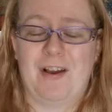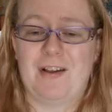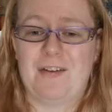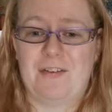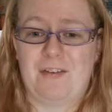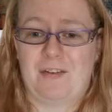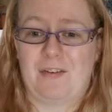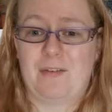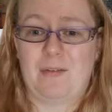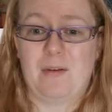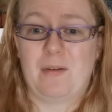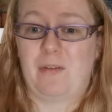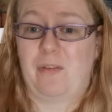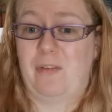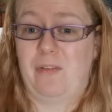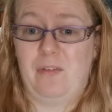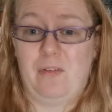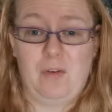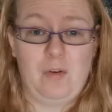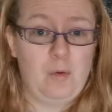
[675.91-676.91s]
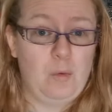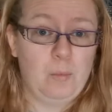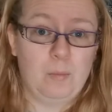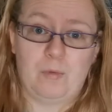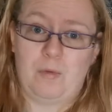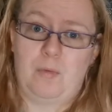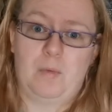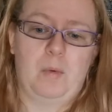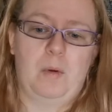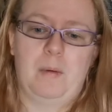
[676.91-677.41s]
I just zoomed
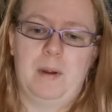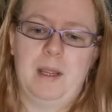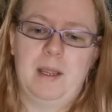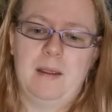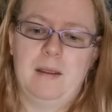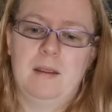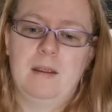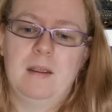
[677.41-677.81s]
through it.